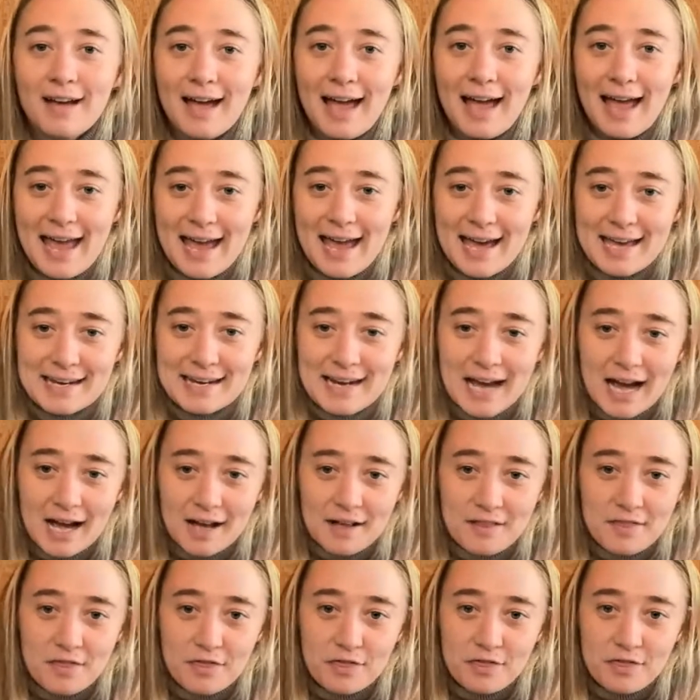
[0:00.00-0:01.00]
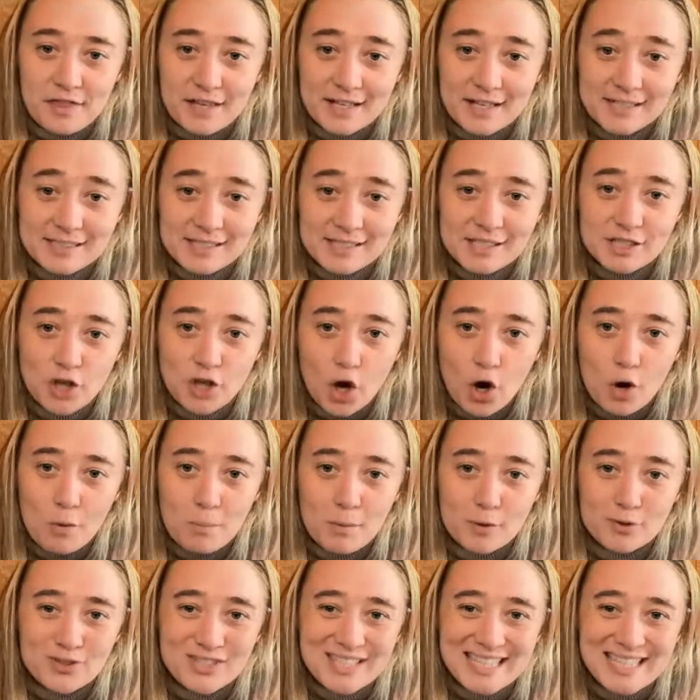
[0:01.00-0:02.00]
and this is
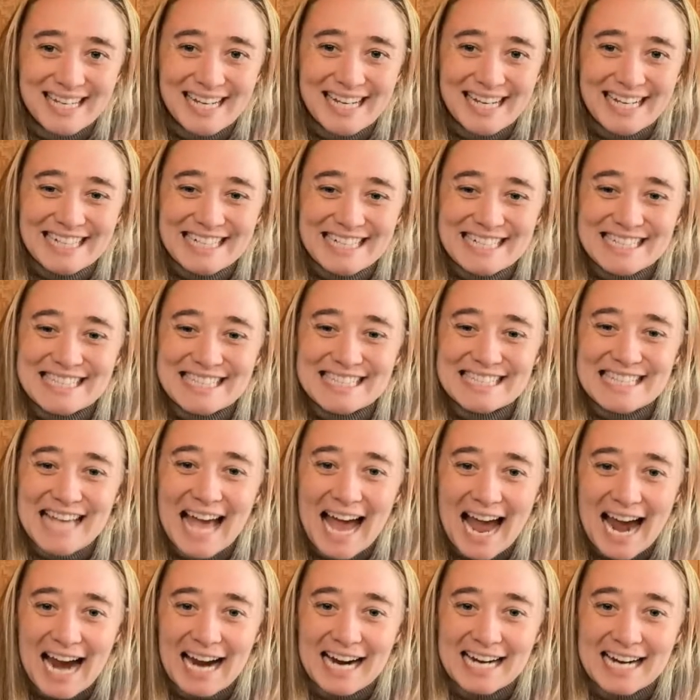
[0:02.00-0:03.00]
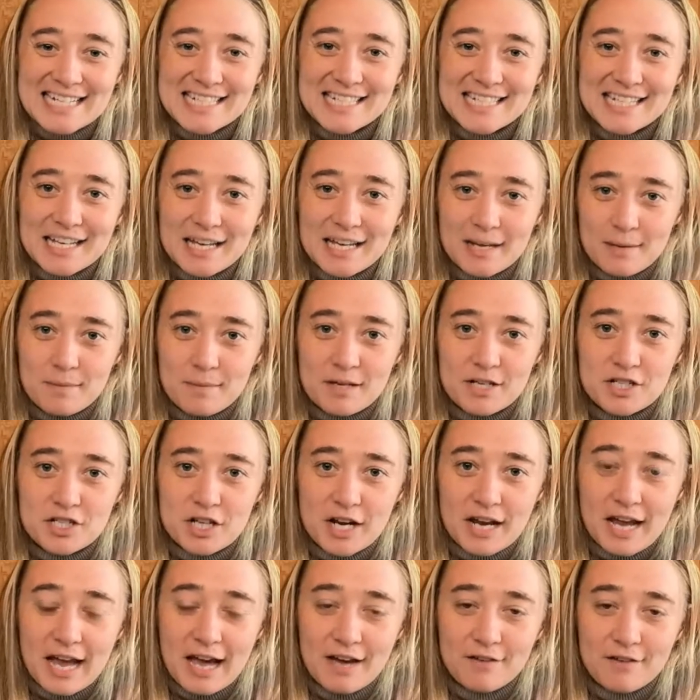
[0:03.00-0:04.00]
almost the exact image
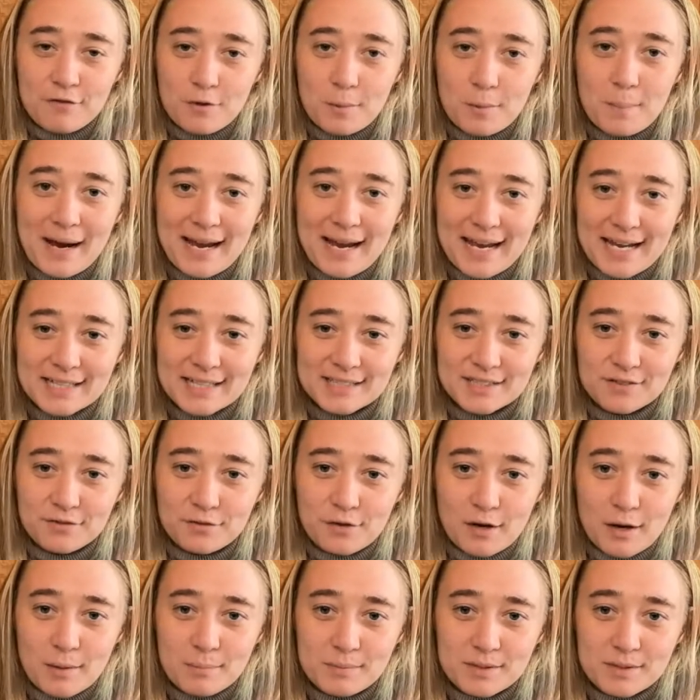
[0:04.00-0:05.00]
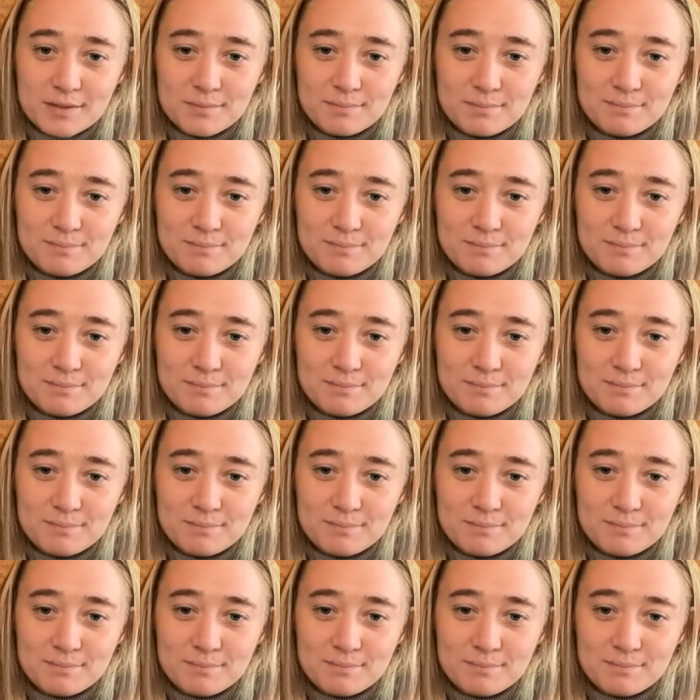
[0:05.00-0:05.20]
I had for my Ace of Cups.